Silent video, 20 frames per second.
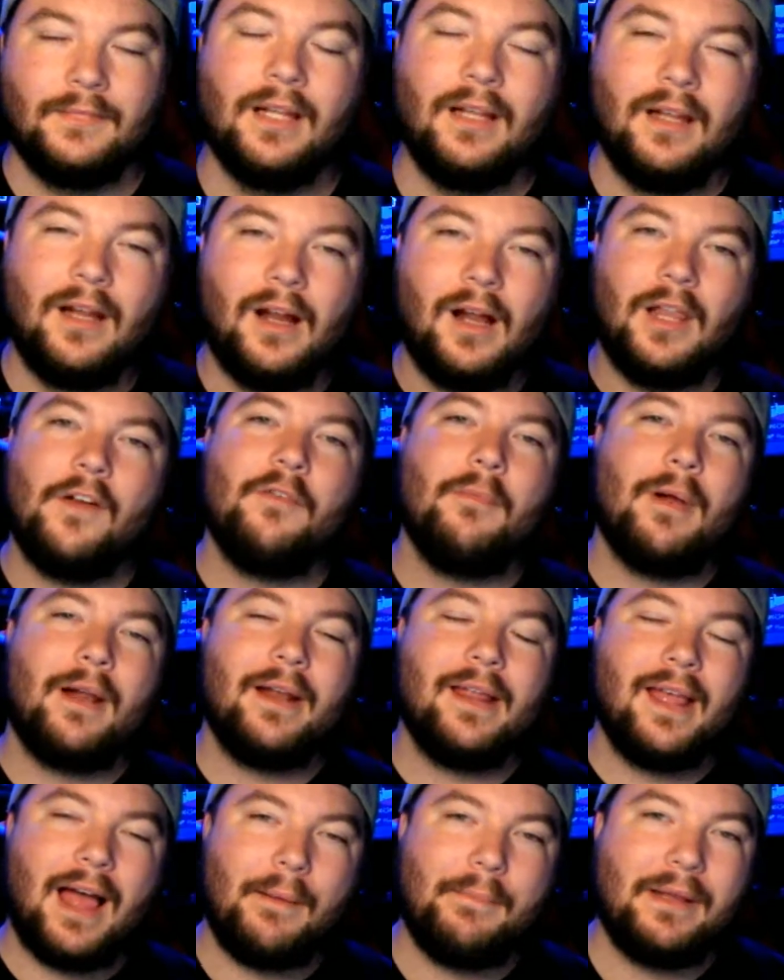Hello
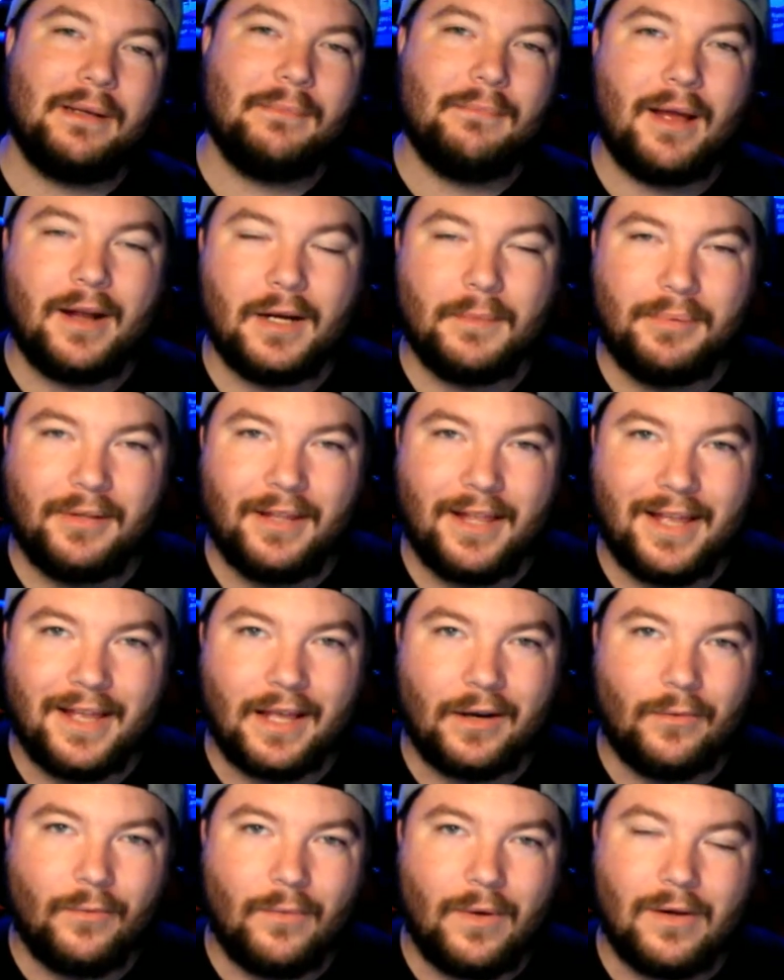everybody, I'm Admired Plague
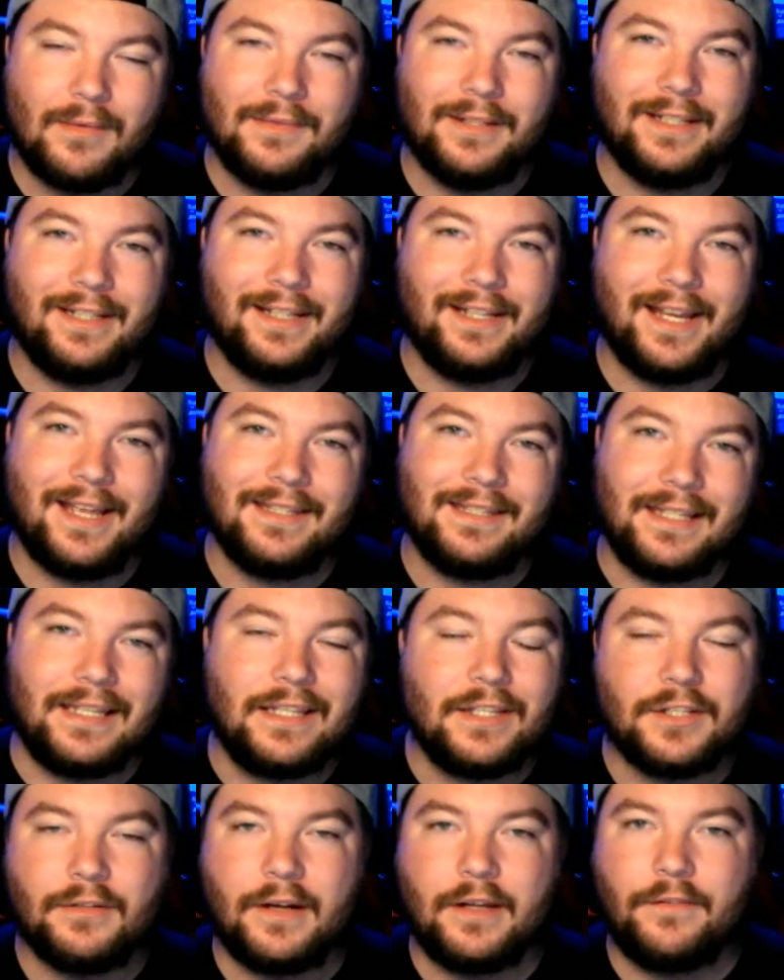and welcome to today's
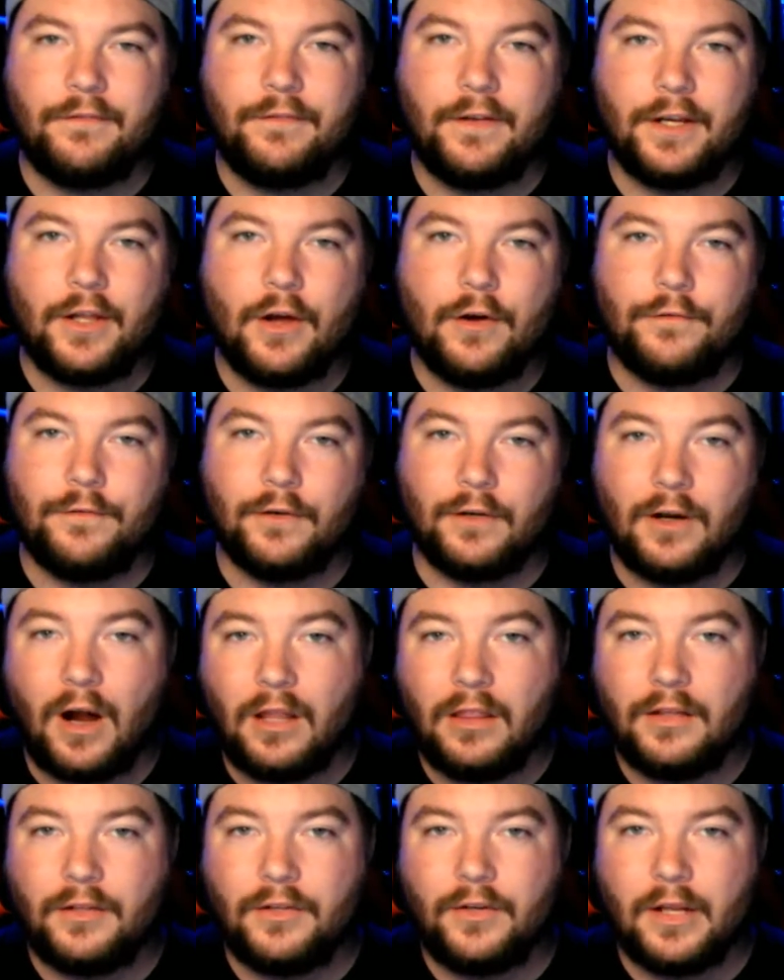Easter egg video for
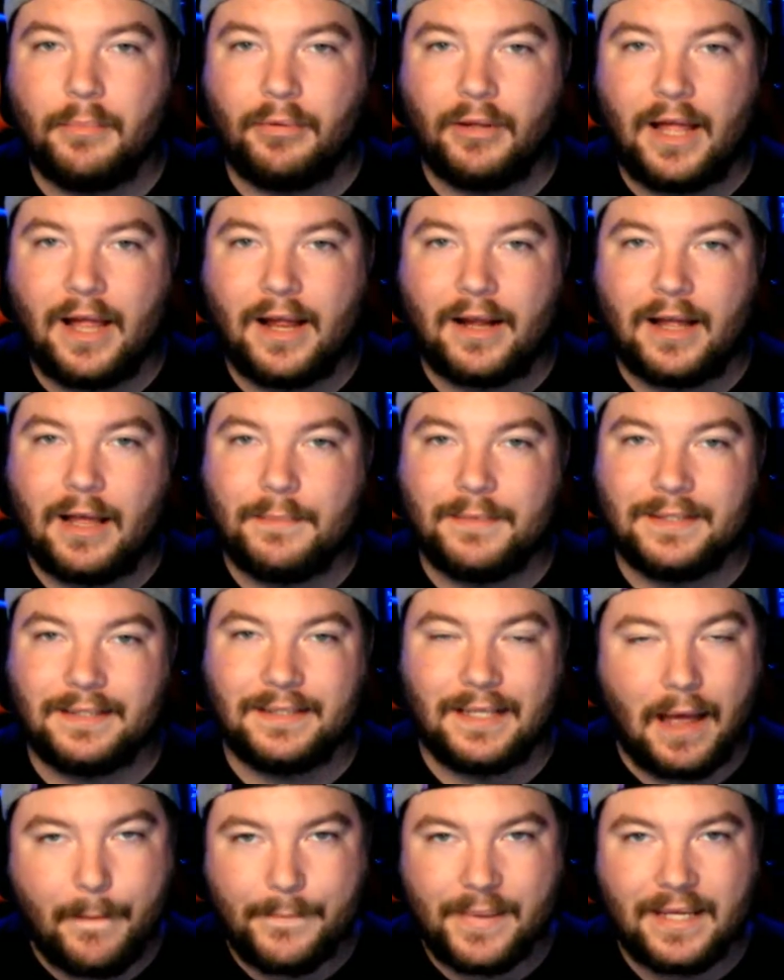Call of Duty Black Ops
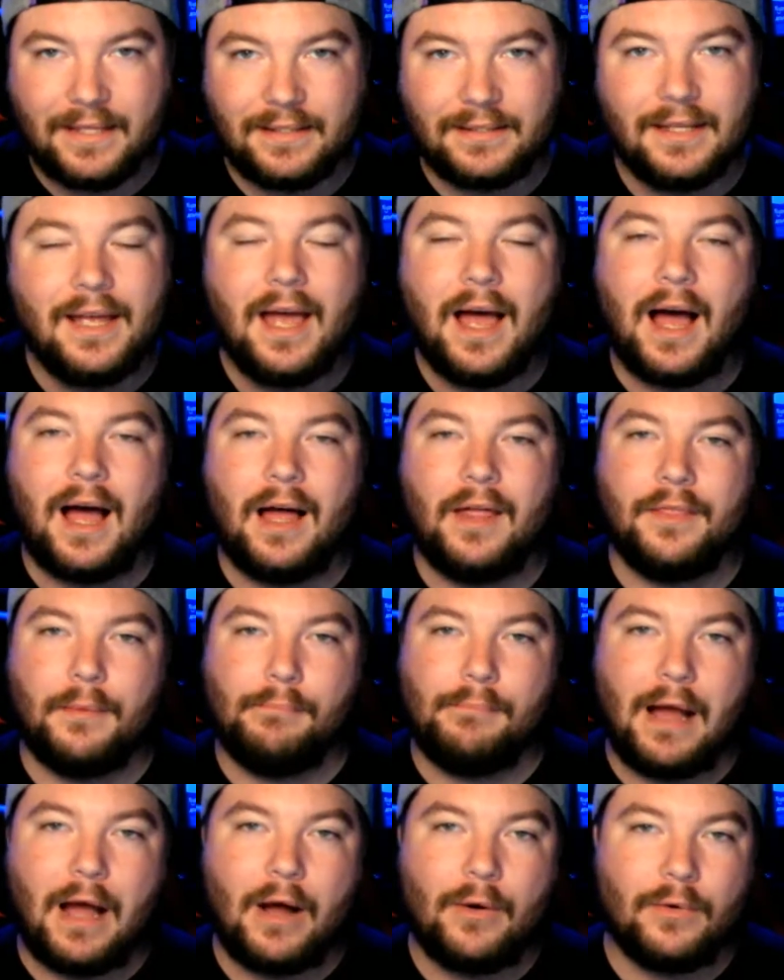Zombies on the
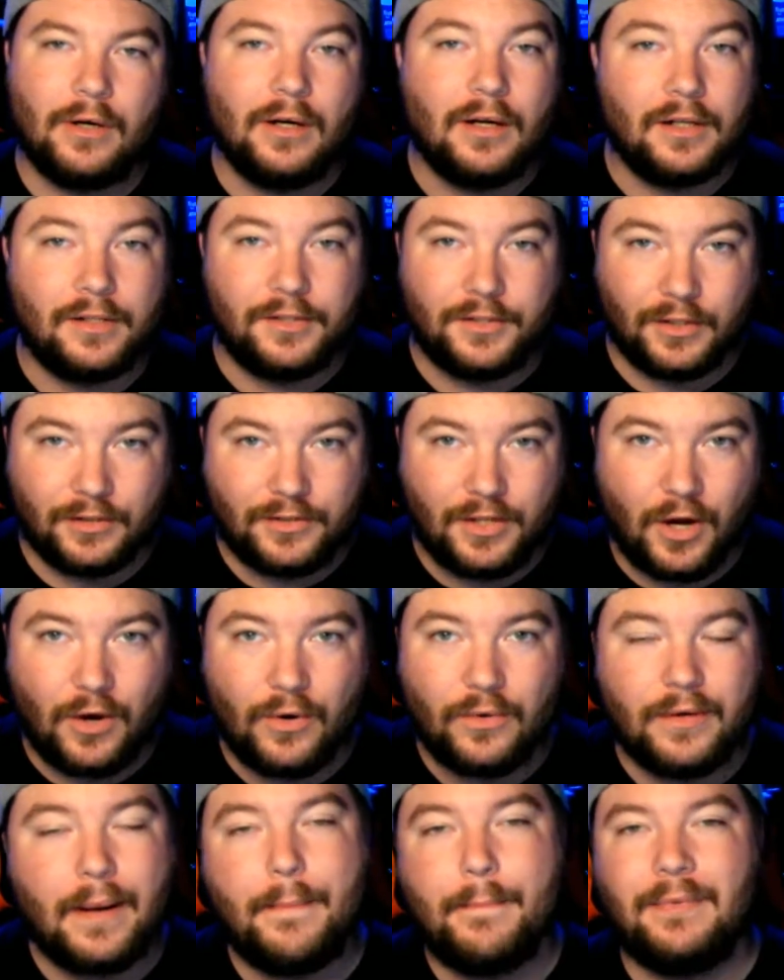Mauer Der
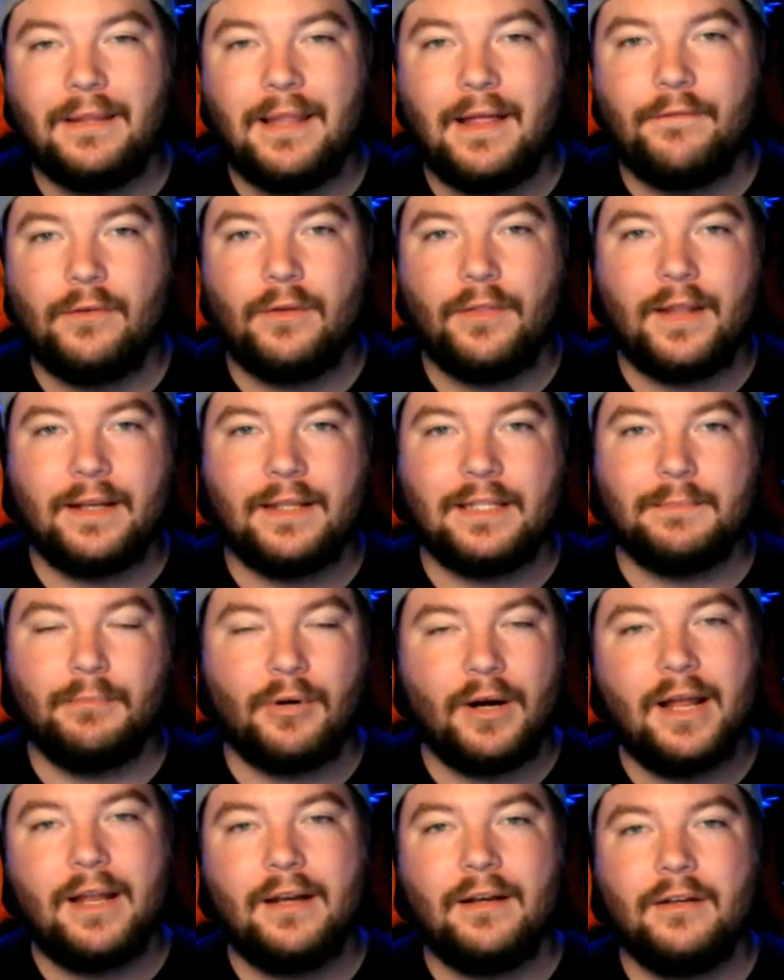Toten level that is
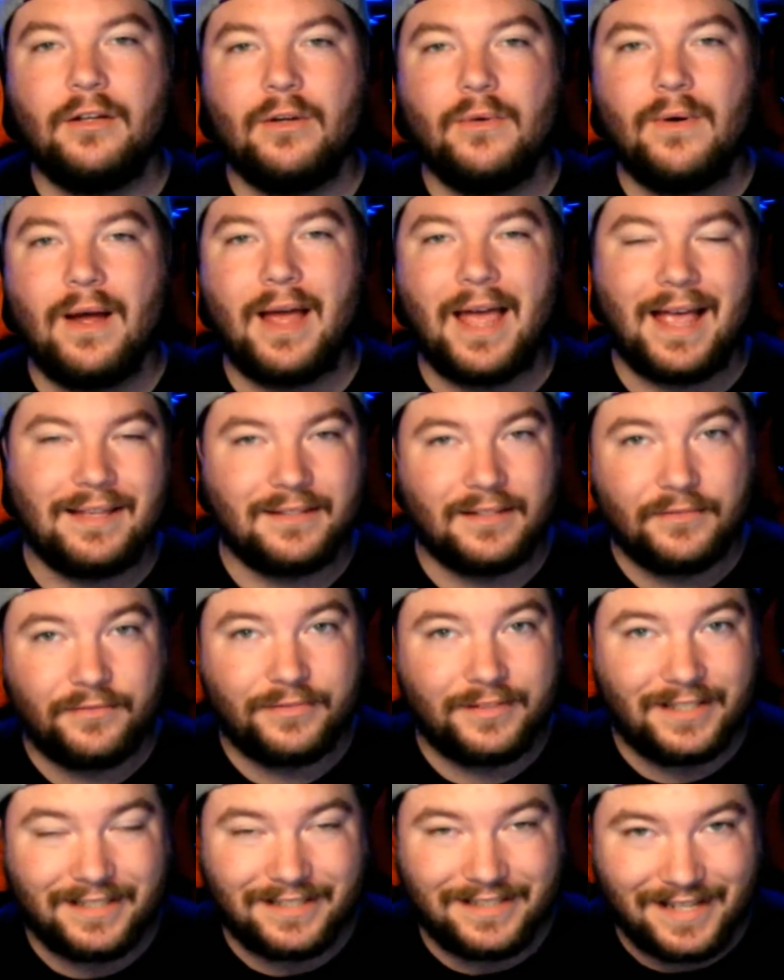brand new as of
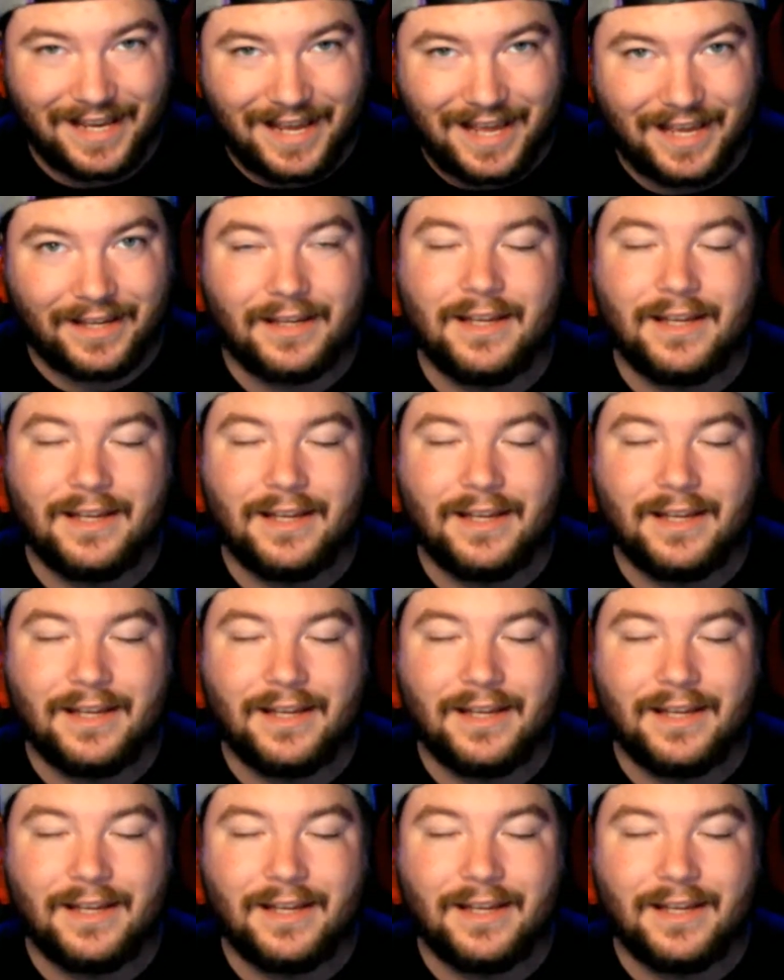today.